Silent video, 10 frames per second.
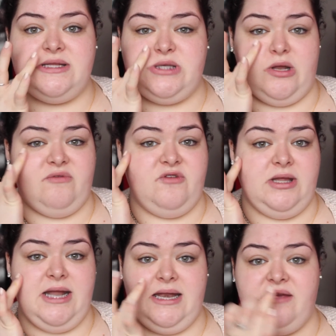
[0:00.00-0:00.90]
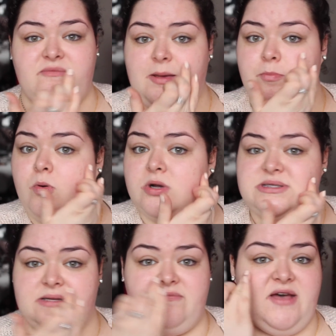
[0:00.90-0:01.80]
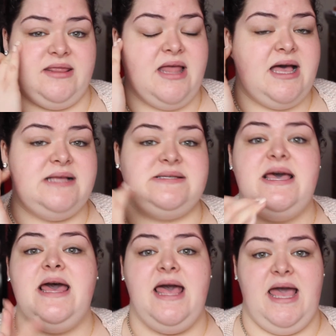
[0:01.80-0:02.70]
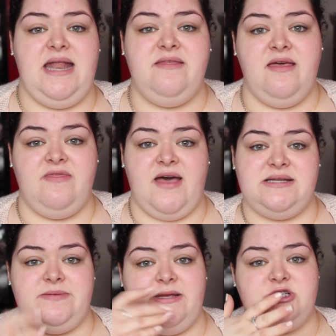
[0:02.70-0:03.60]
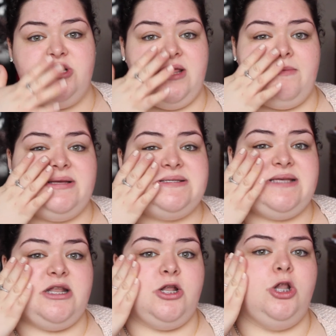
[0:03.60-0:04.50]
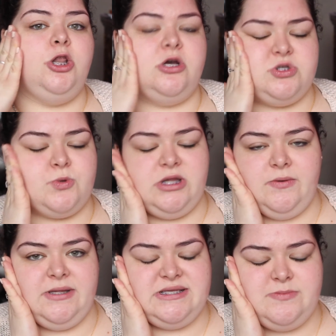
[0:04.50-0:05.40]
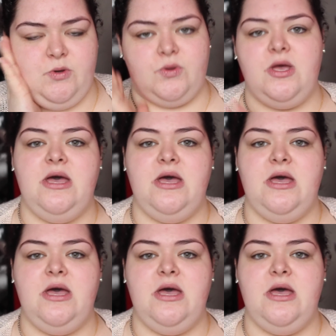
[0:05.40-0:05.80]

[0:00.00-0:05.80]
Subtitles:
It's going to fill in any of my pores and fine lines, anything like that, to make sure that my skin looks really smooth.